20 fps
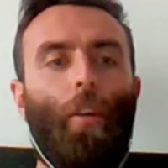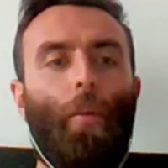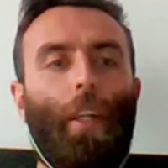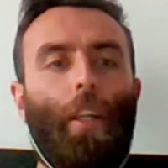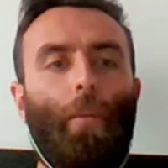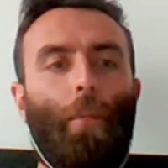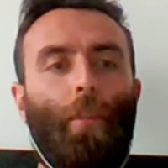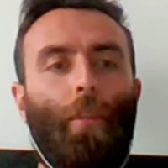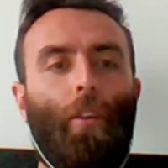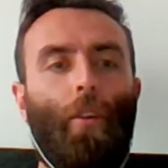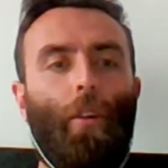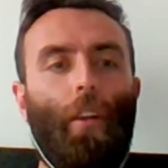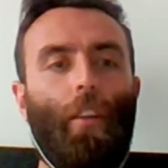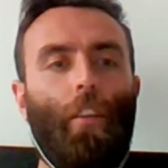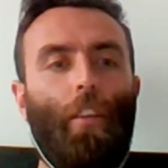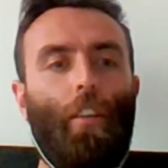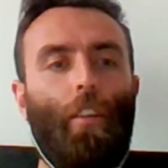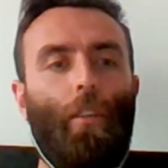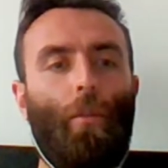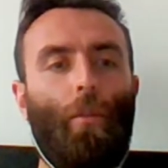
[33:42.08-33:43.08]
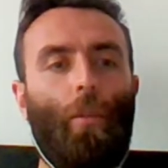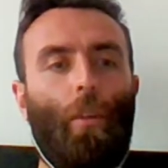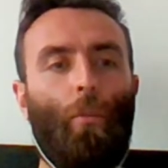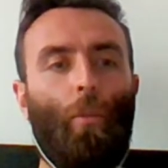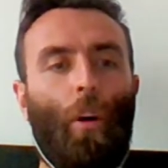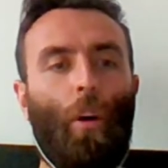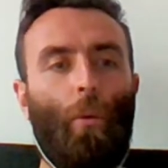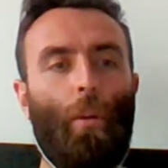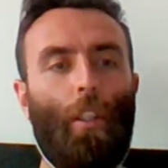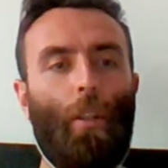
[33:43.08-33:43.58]
we,
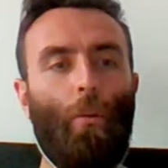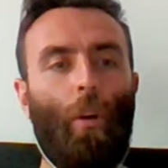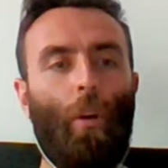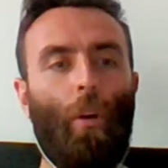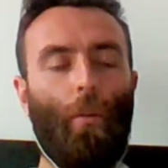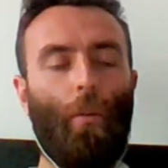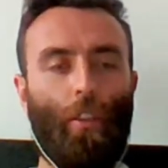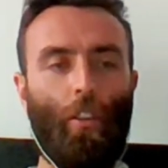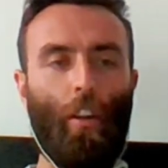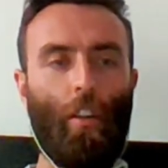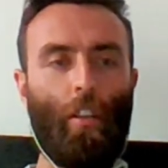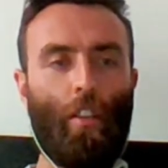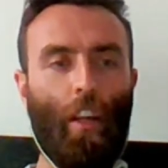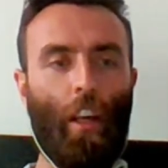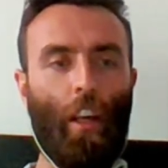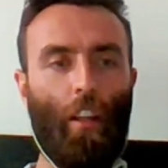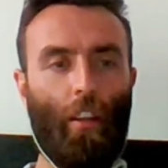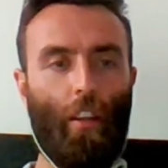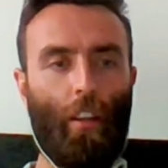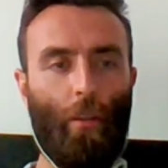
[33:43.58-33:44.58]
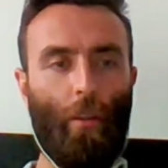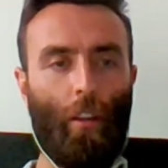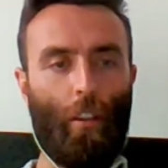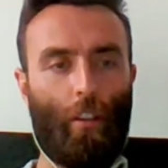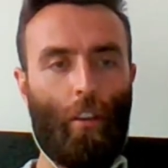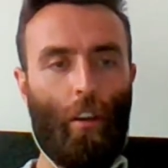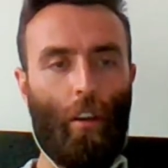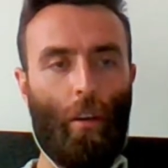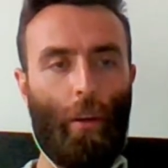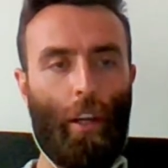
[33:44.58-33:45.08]
what sort of salary, what
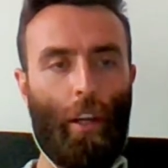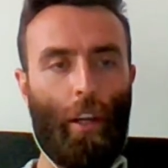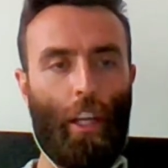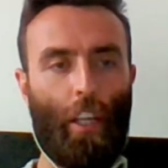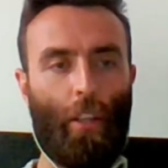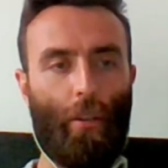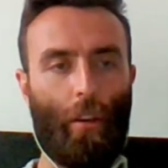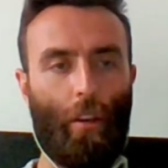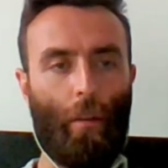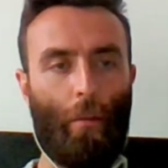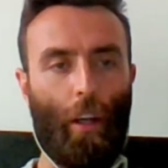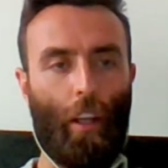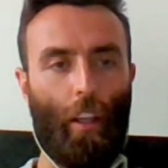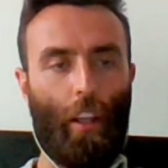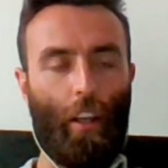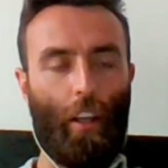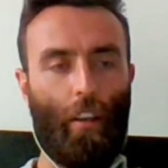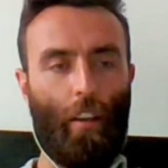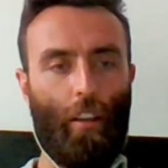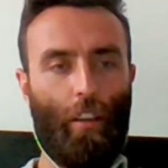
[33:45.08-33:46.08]
sort of wage were you on back then?